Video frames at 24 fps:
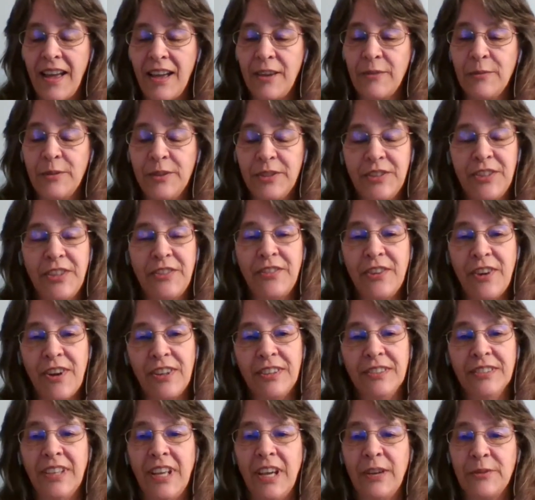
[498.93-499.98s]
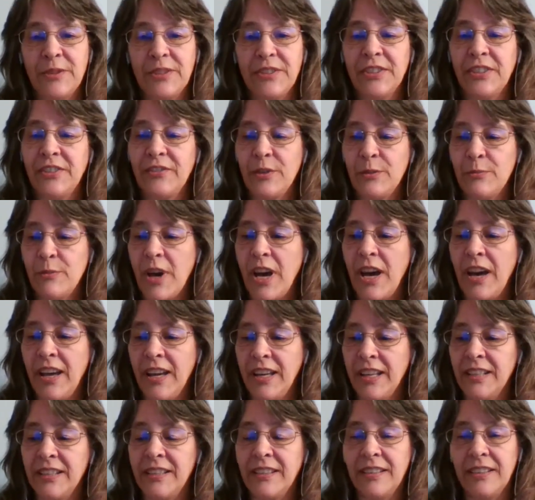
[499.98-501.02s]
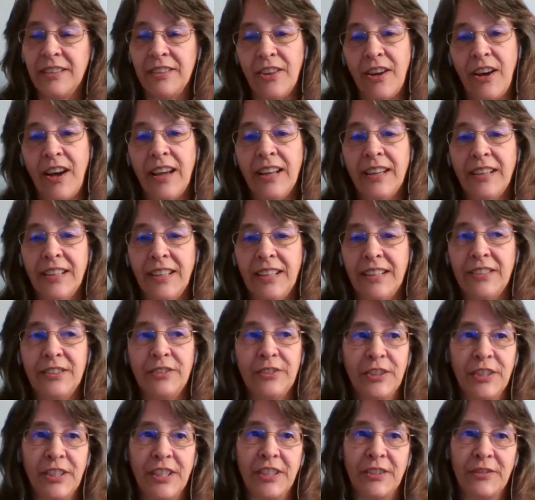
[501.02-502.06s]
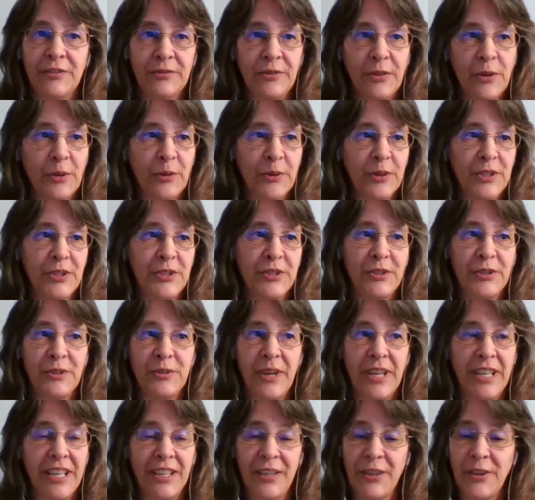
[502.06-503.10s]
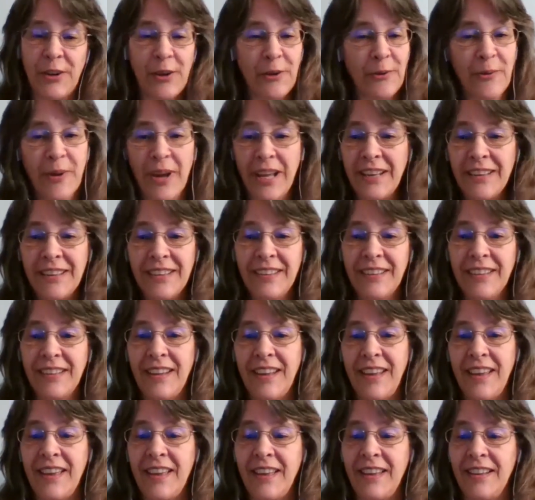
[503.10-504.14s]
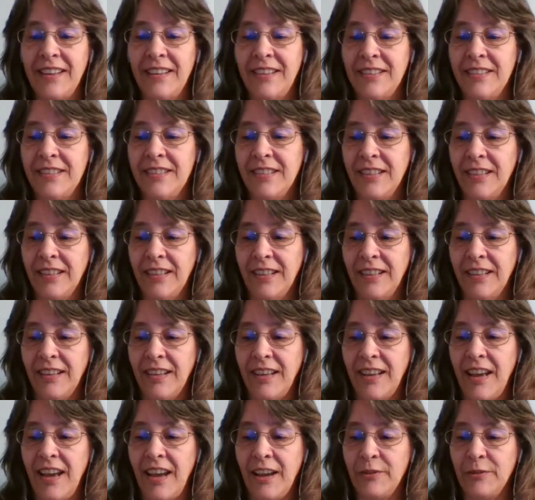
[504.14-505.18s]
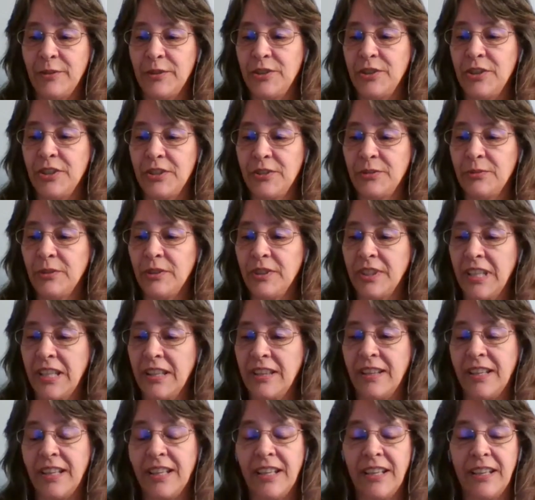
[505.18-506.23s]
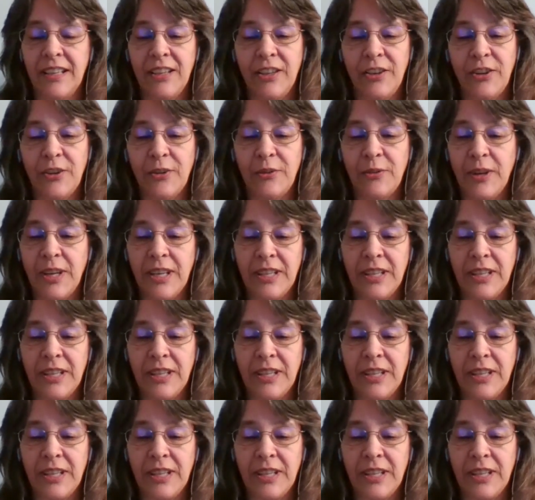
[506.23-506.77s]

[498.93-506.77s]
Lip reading: It was difficult. I was leaving behind a lot and looking forward to, I didn't know what. And mm-hmm. I was just really thinking,